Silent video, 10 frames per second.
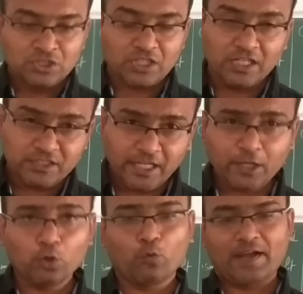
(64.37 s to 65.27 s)
30
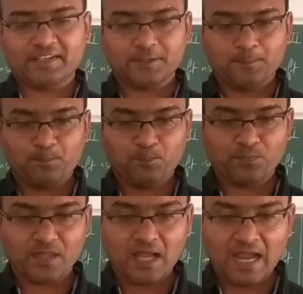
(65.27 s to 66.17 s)
kilowatt
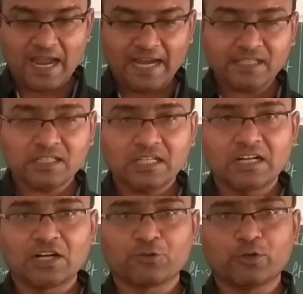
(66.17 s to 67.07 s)

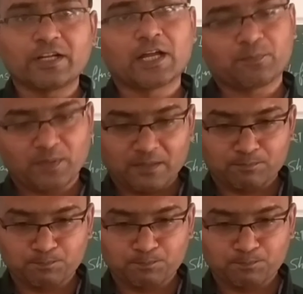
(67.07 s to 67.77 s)
at 100 rpm.